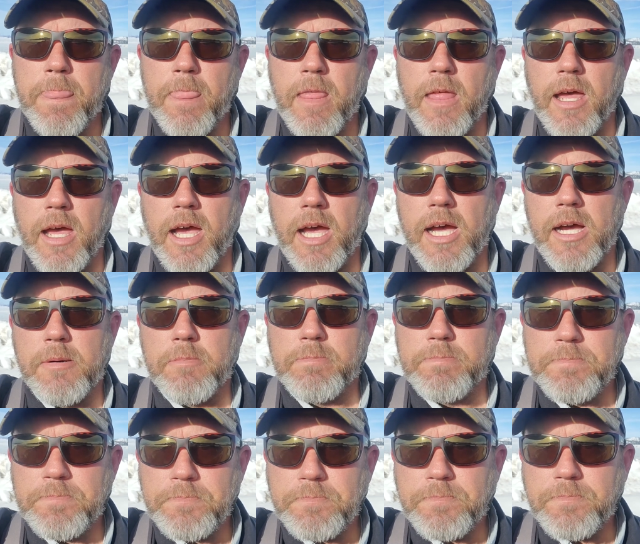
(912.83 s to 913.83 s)

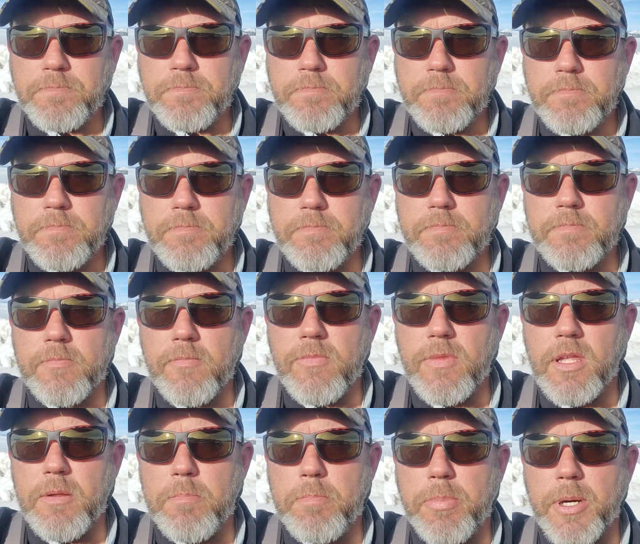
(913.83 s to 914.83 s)

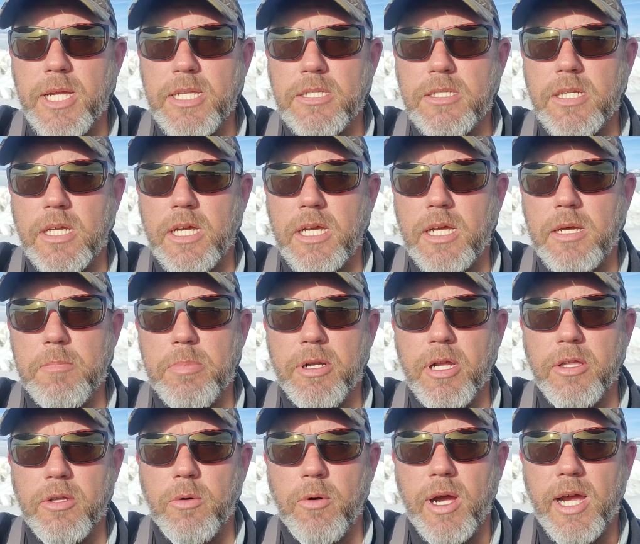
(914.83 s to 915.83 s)
But
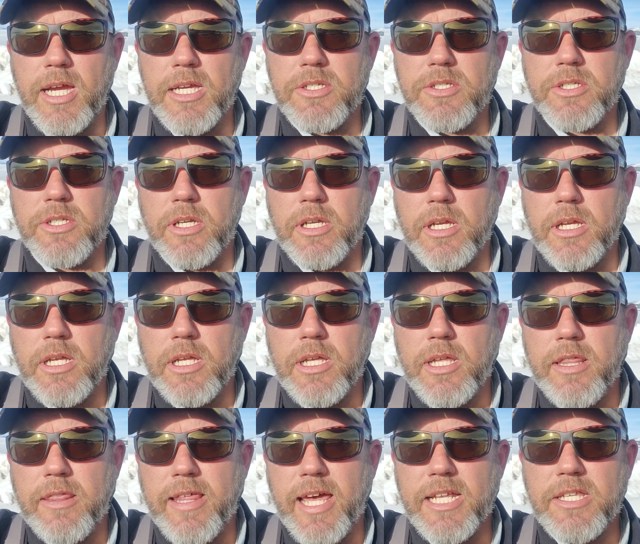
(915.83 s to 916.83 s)
otherwise,
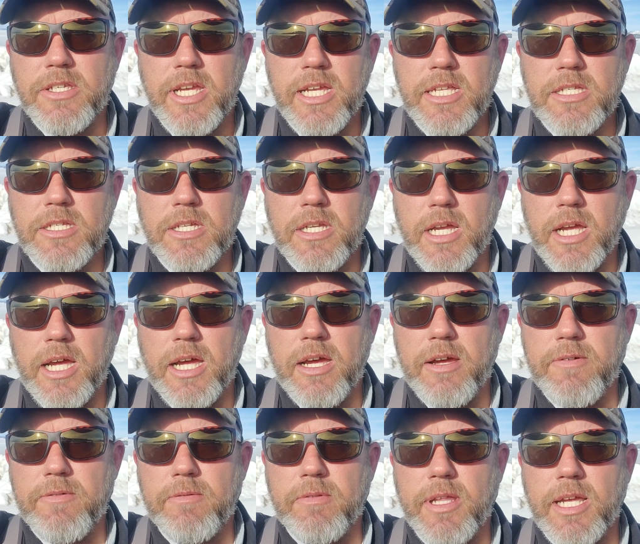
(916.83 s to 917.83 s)
that's it.
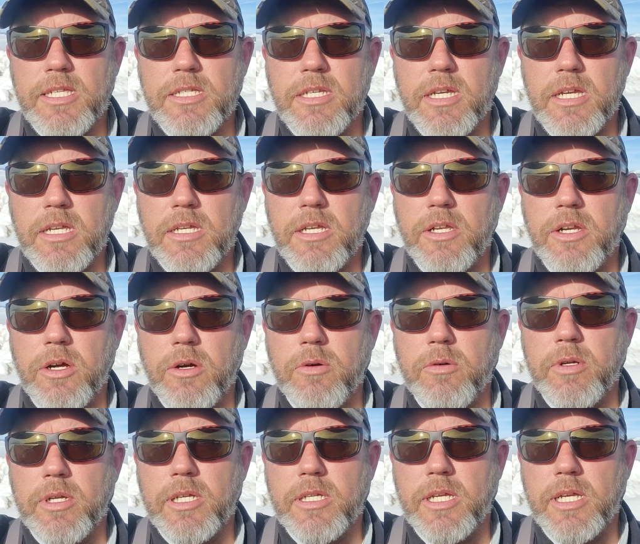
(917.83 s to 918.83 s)
You know,
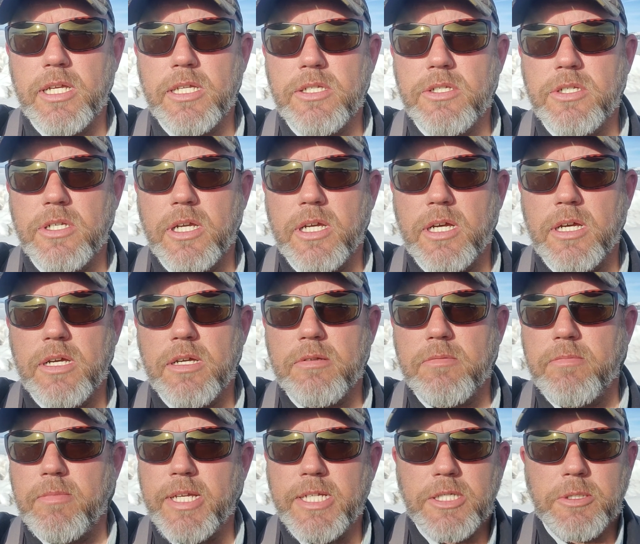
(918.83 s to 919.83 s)

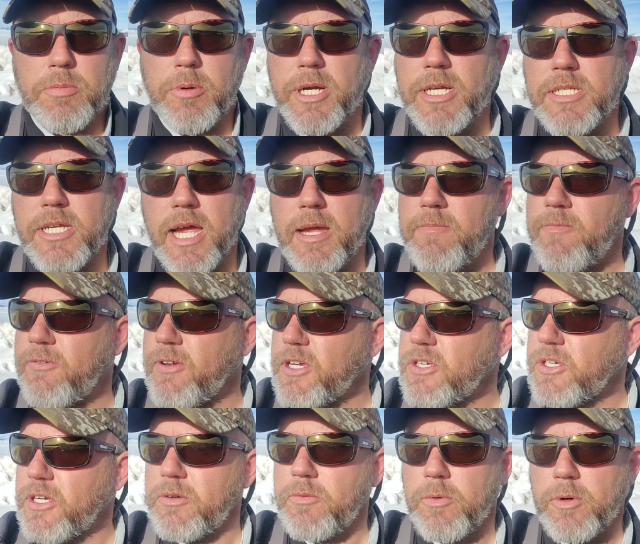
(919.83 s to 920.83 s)
it's springtime fishing.